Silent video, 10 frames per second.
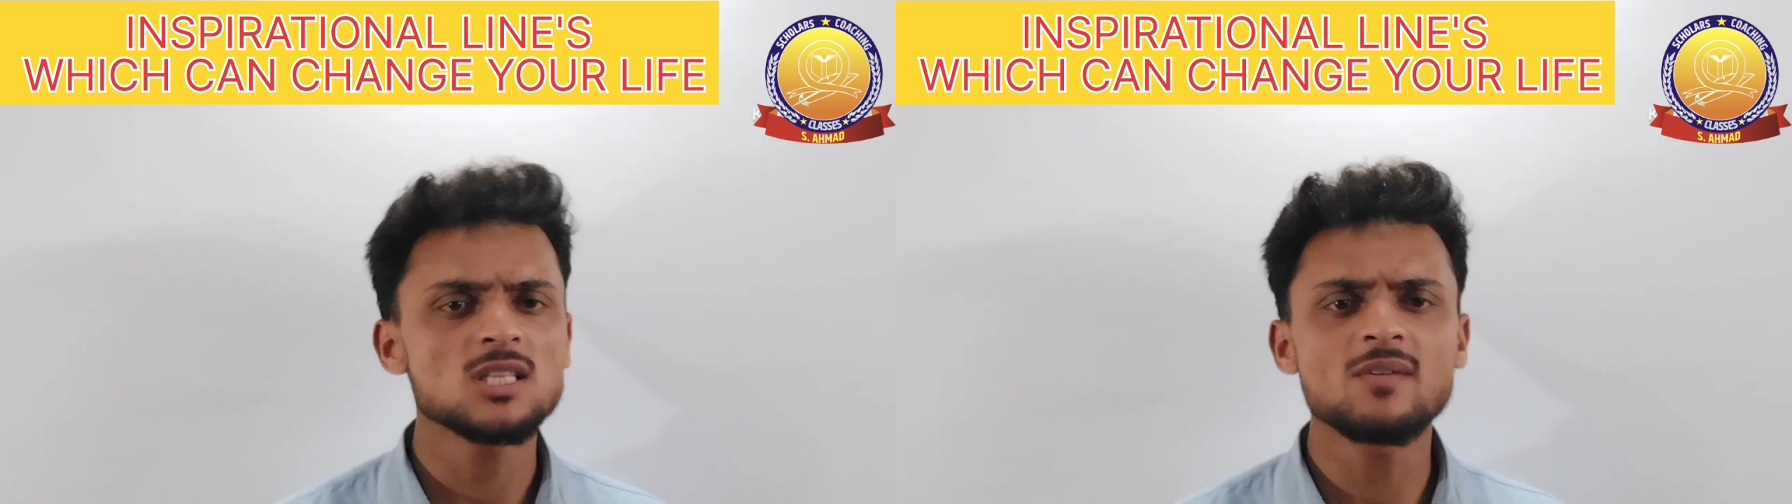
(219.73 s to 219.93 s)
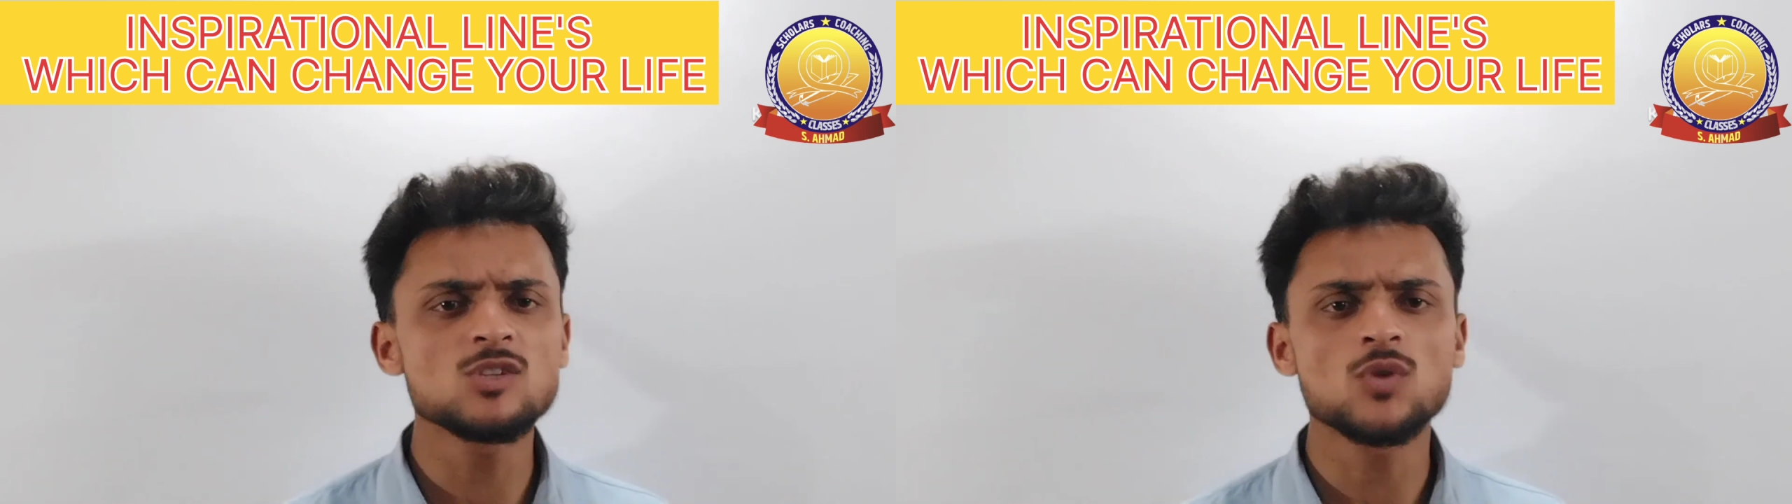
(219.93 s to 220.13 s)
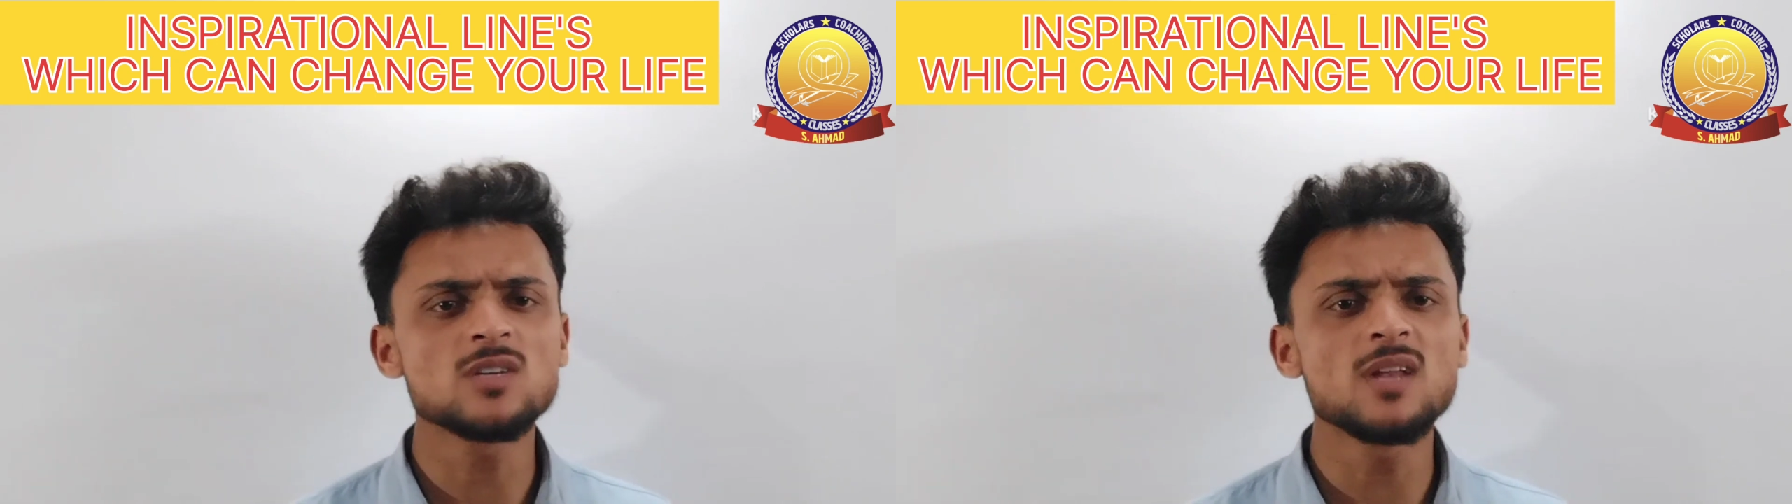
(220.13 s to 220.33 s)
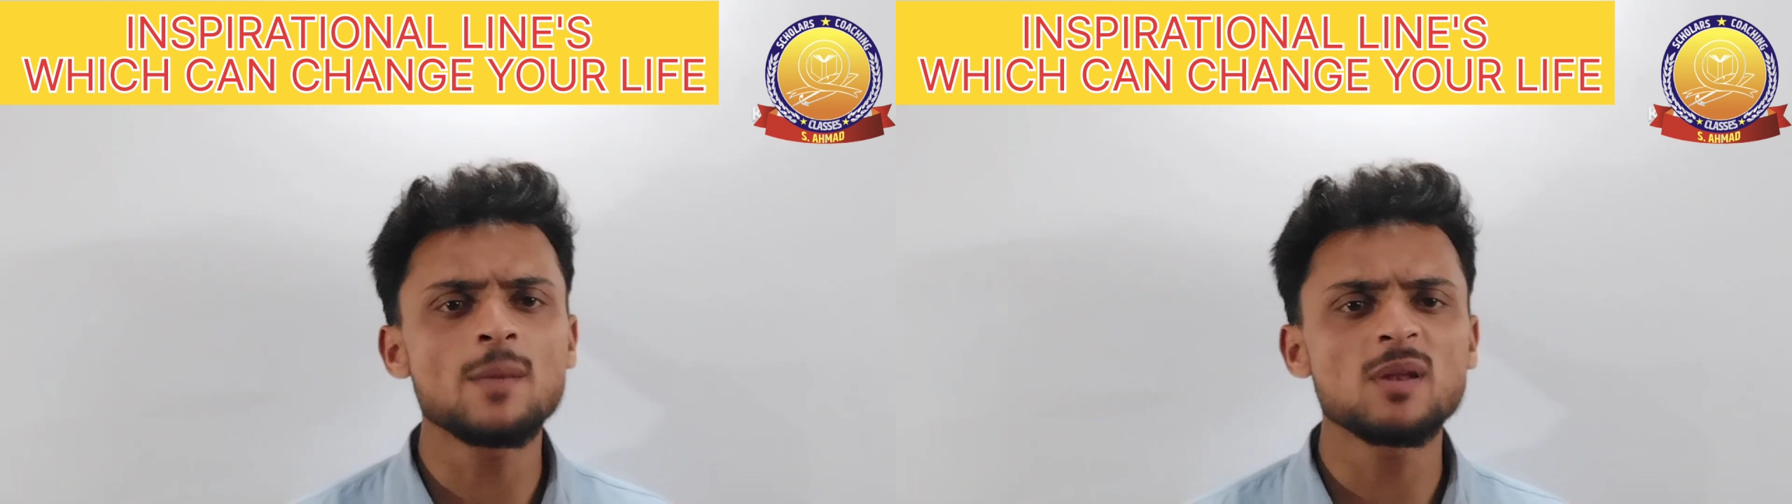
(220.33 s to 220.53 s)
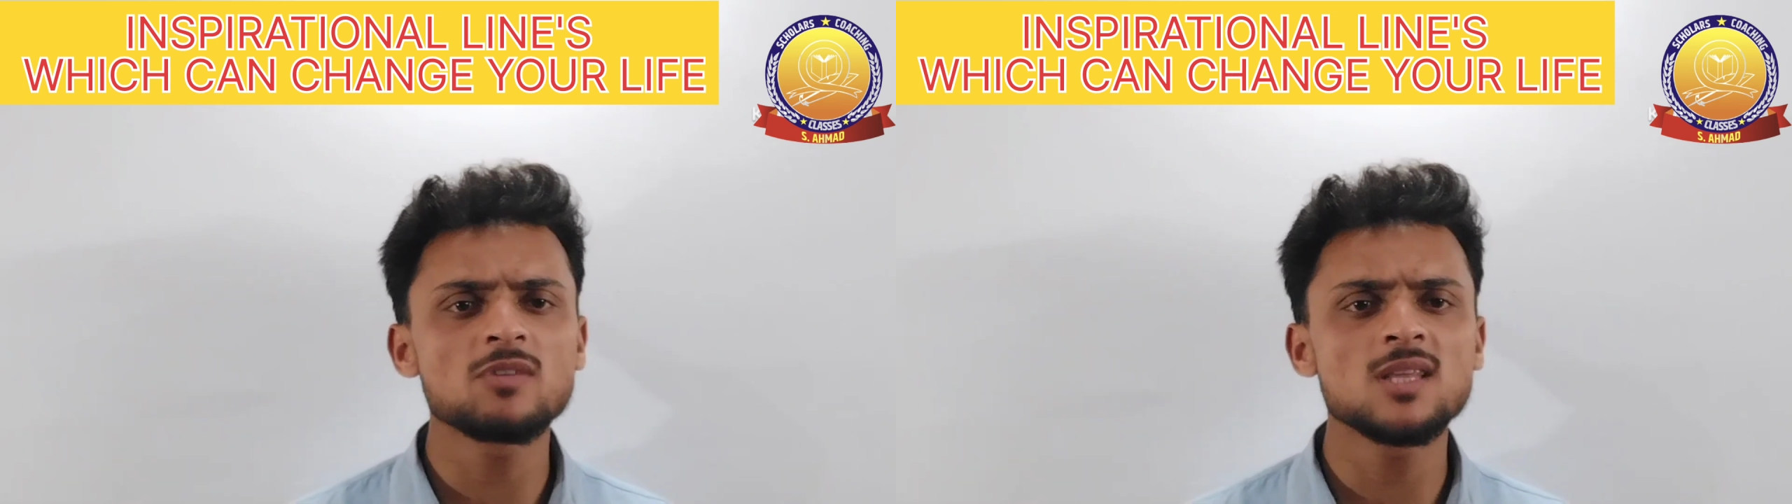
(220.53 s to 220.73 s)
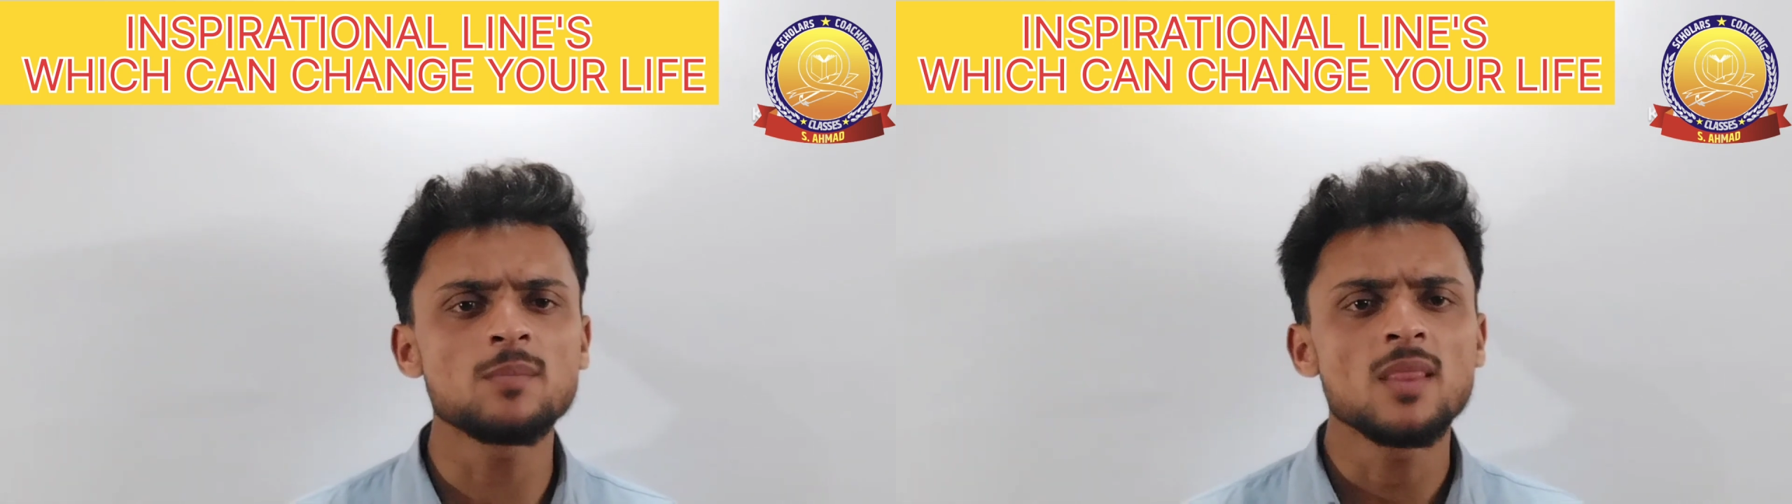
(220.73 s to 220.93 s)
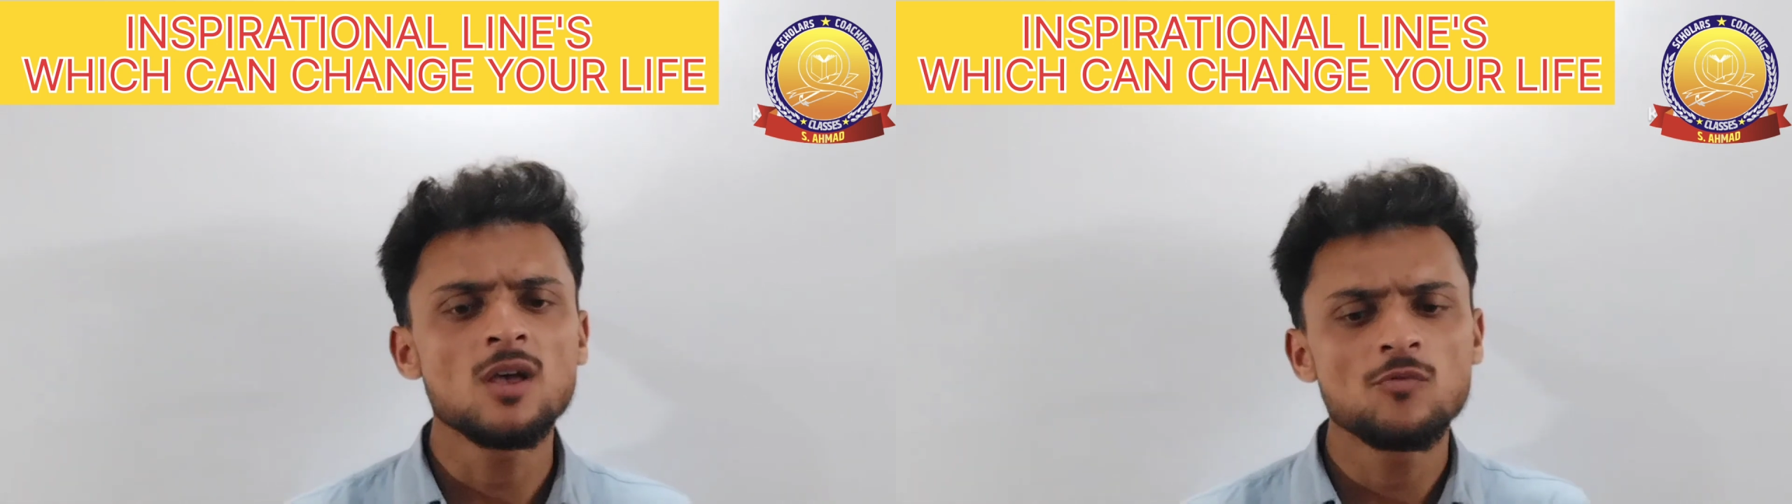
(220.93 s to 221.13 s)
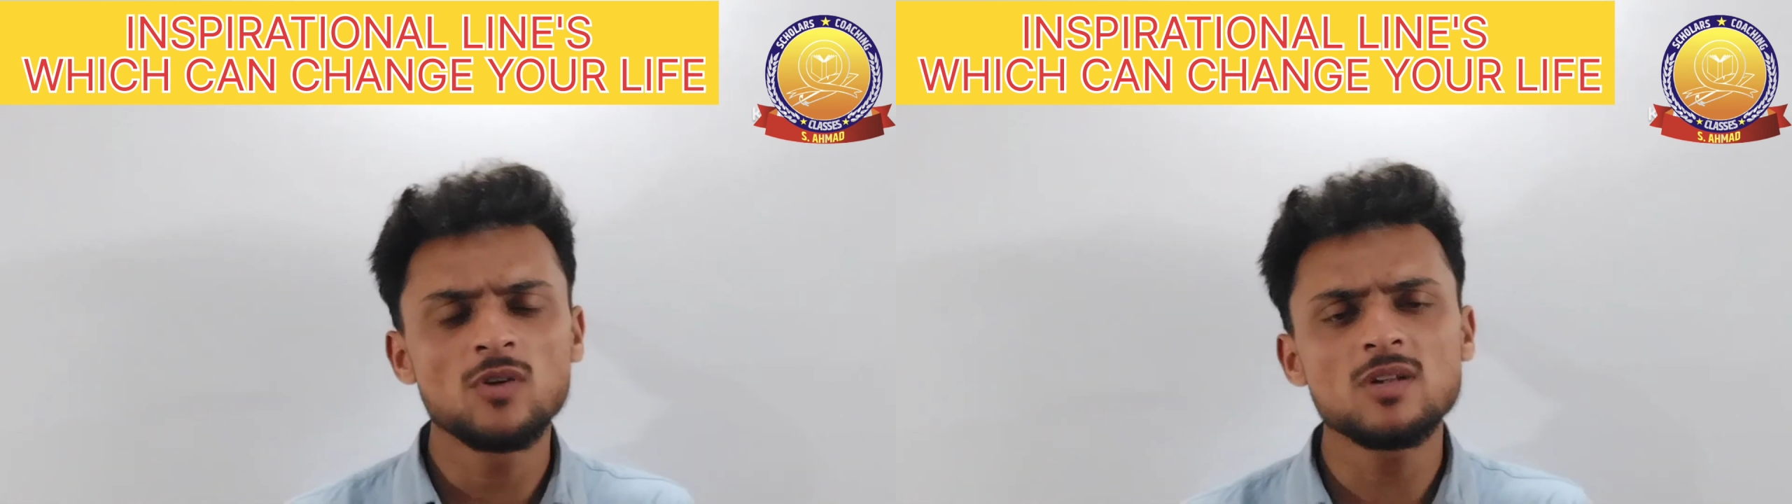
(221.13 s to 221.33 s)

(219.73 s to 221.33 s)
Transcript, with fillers: Otherwise, what will happen with them?